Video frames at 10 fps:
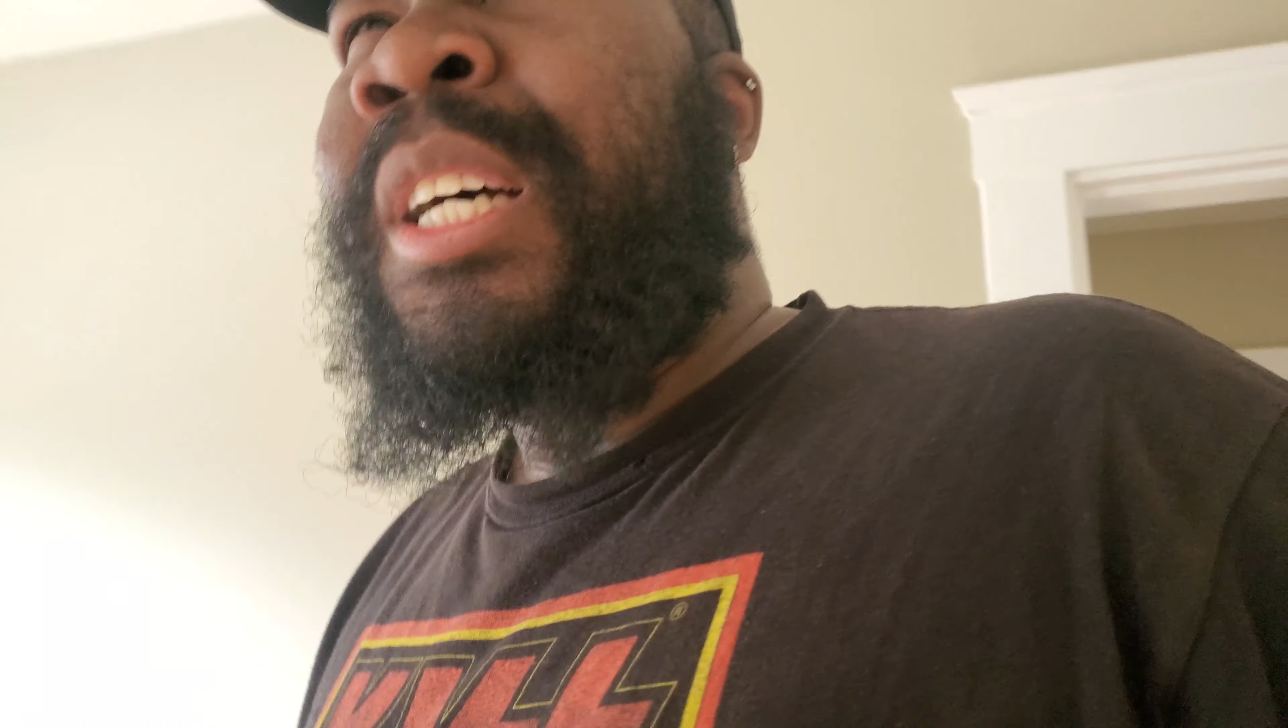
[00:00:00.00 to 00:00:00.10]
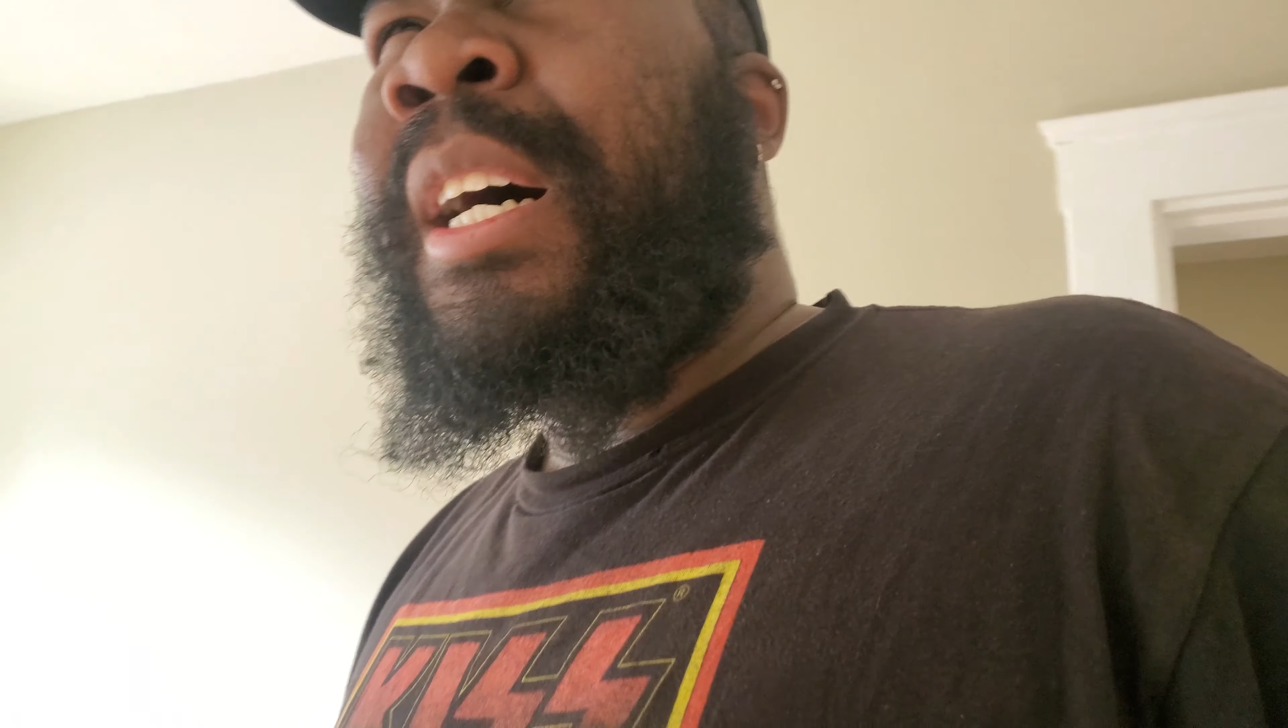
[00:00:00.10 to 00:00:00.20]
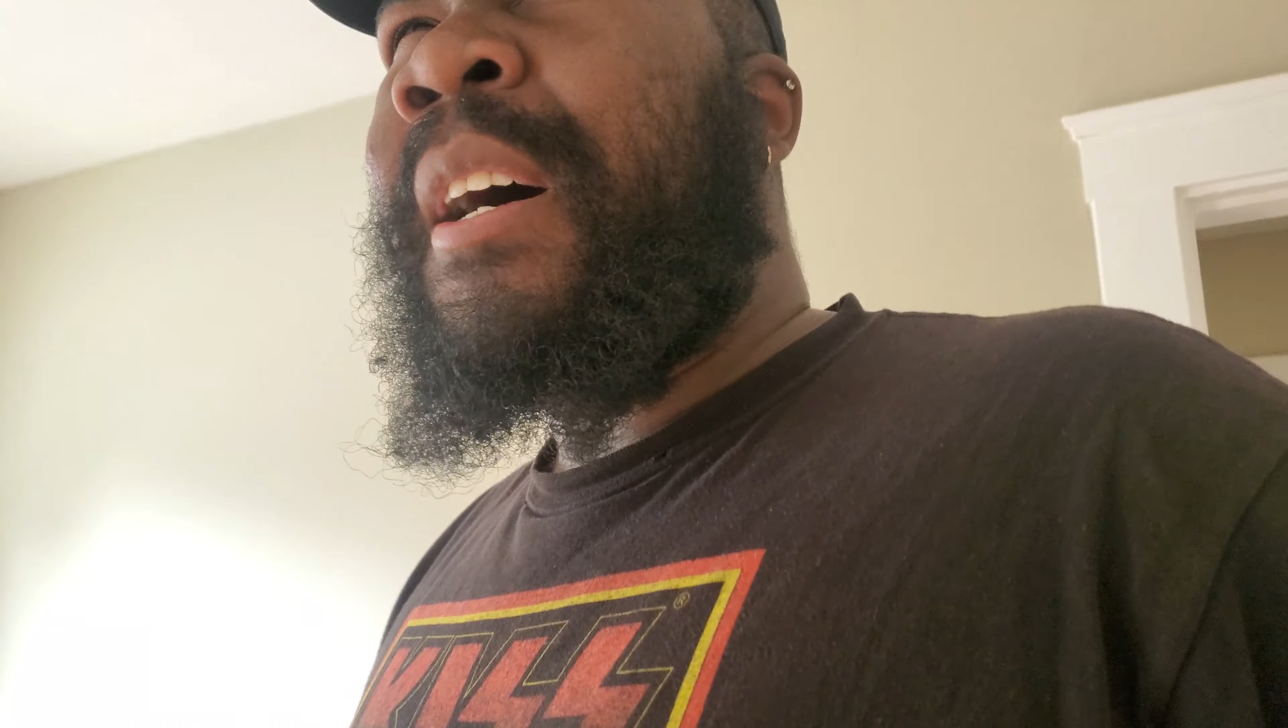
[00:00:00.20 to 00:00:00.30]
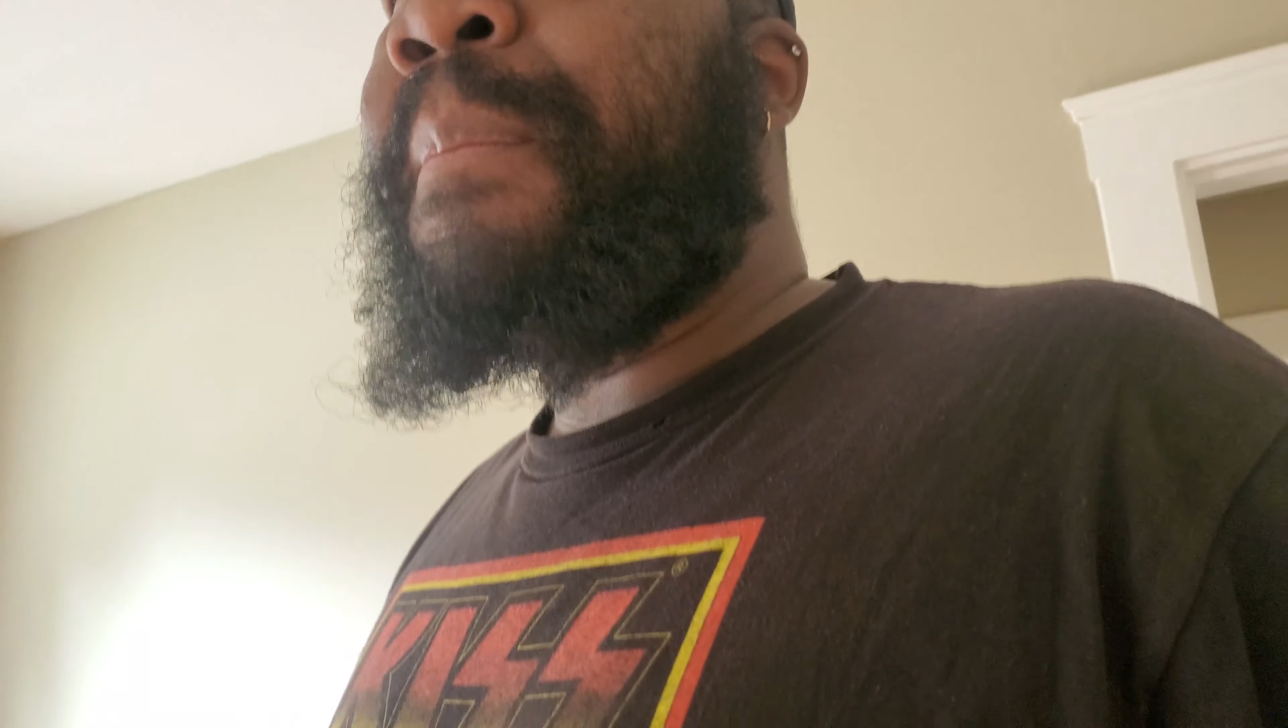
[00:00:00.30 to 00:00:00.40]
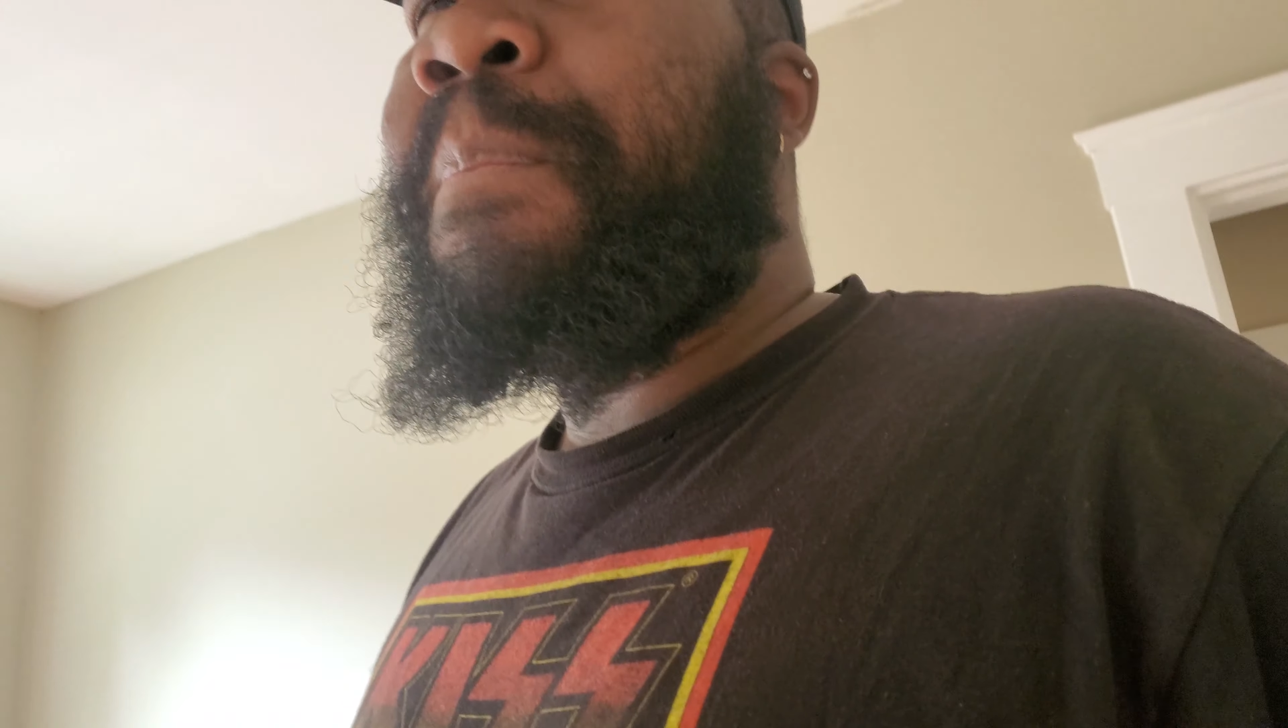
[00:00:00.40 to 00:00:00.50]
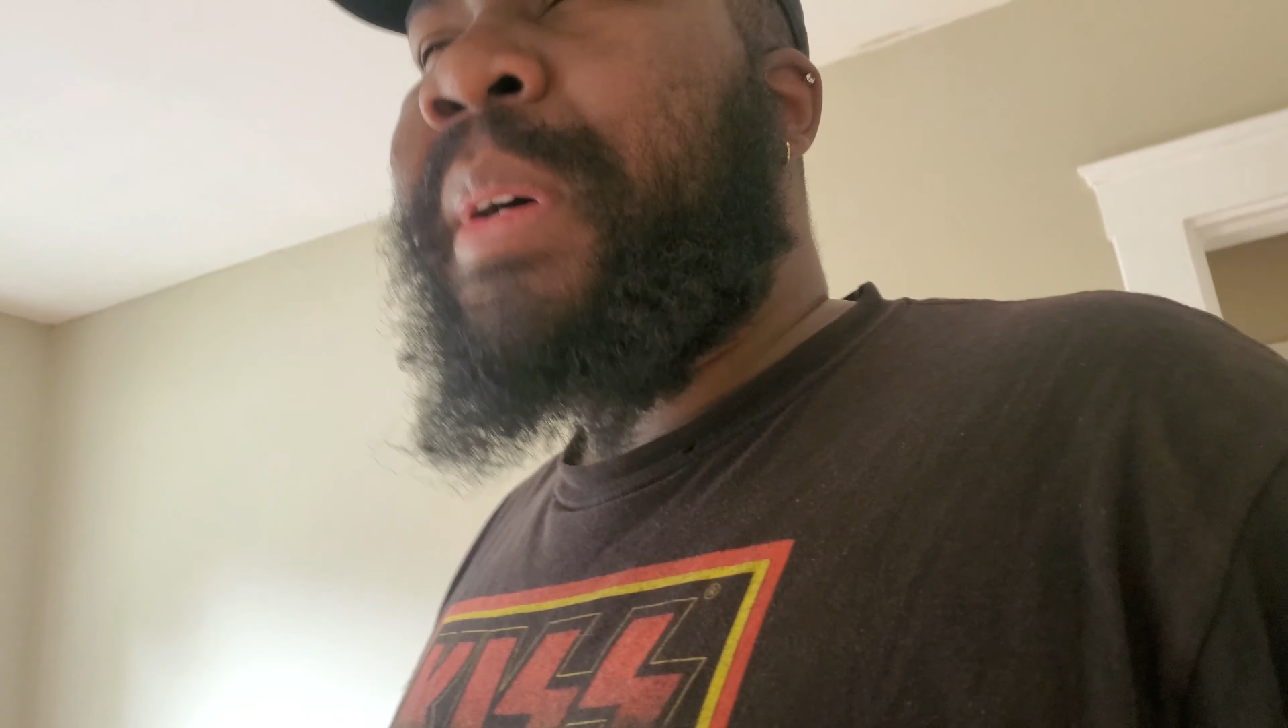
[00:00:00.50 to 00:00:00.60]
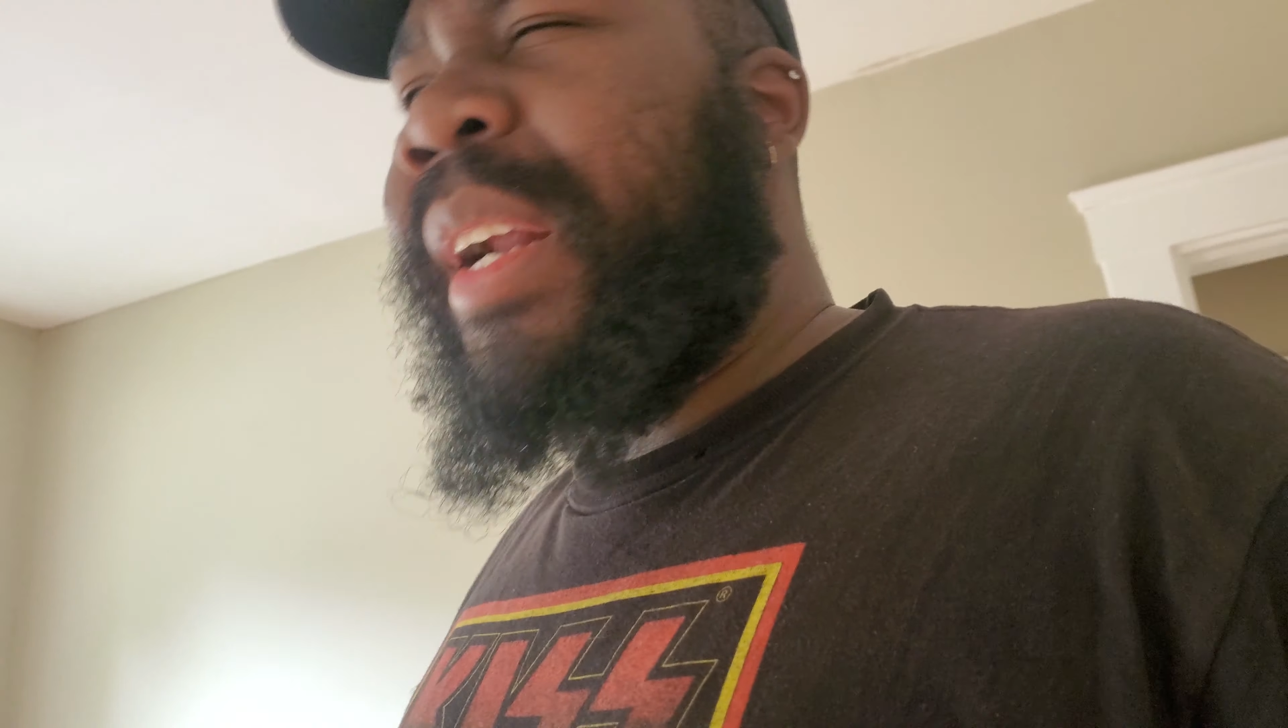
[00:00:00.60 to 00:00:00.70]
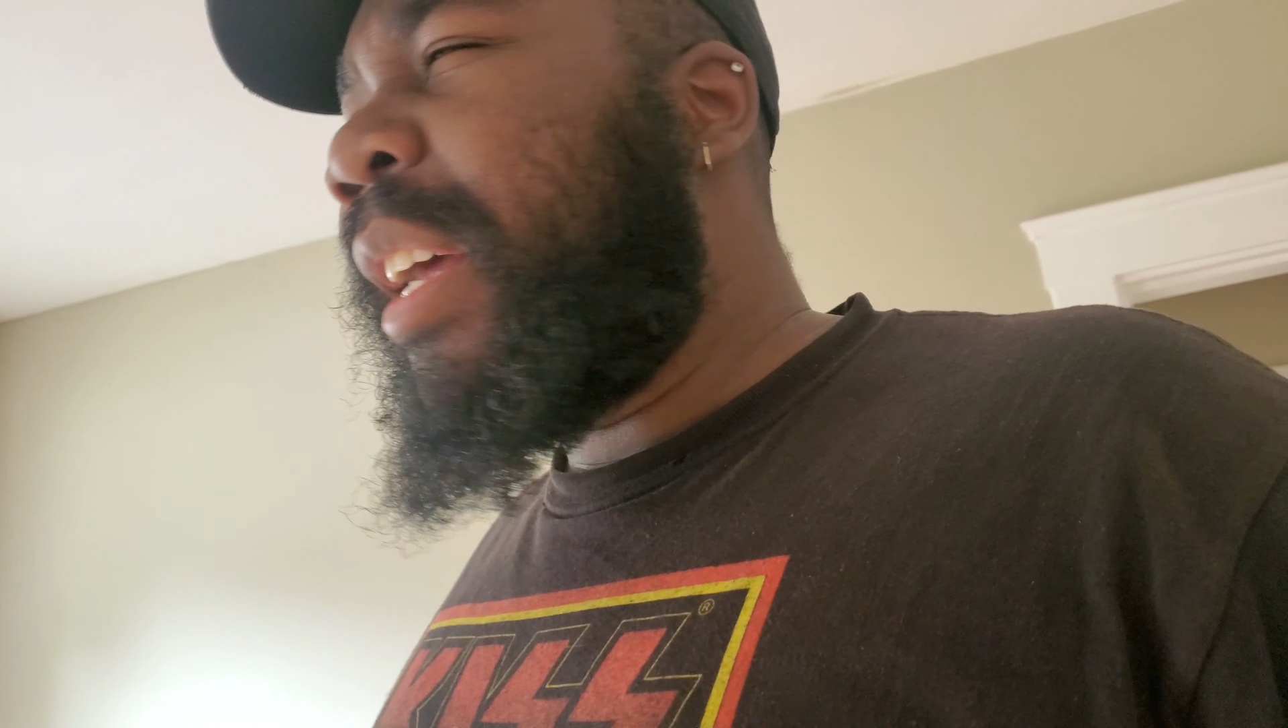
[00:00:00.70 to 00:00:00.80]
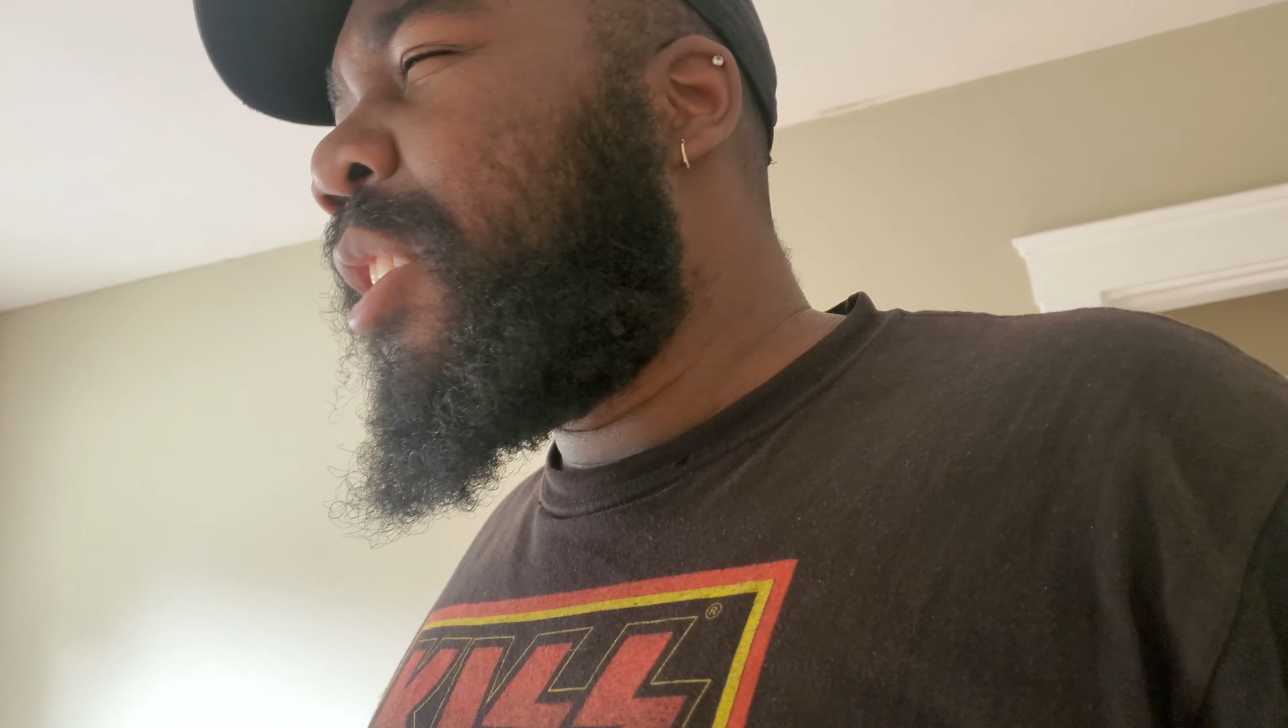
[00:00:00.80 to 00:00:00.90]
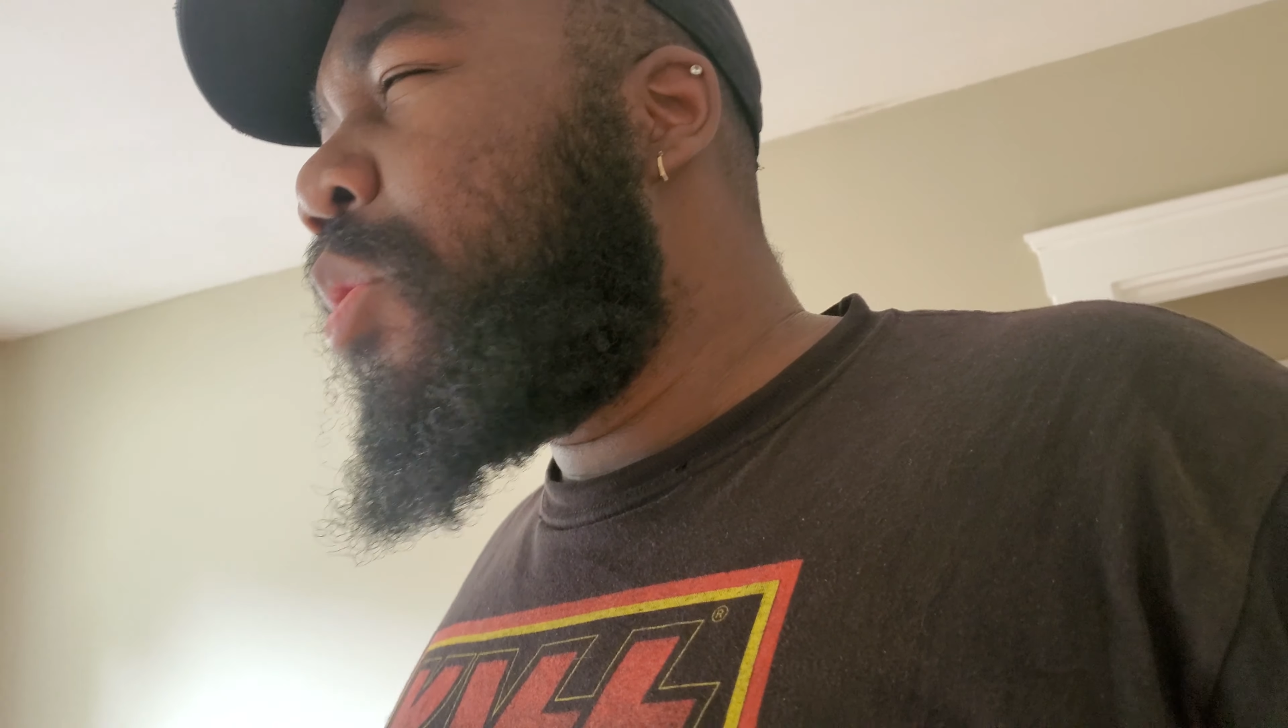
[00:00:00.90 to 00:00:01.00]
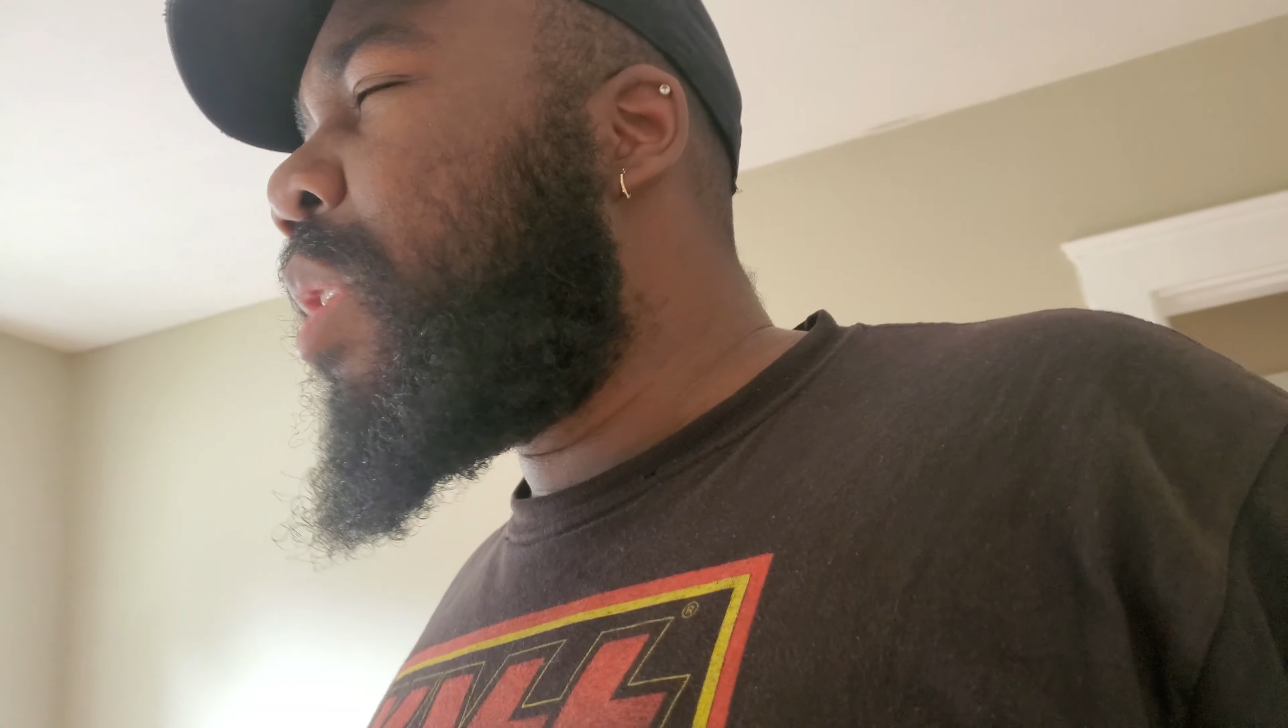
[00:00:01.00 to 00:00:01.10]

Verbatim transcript: Um, but I do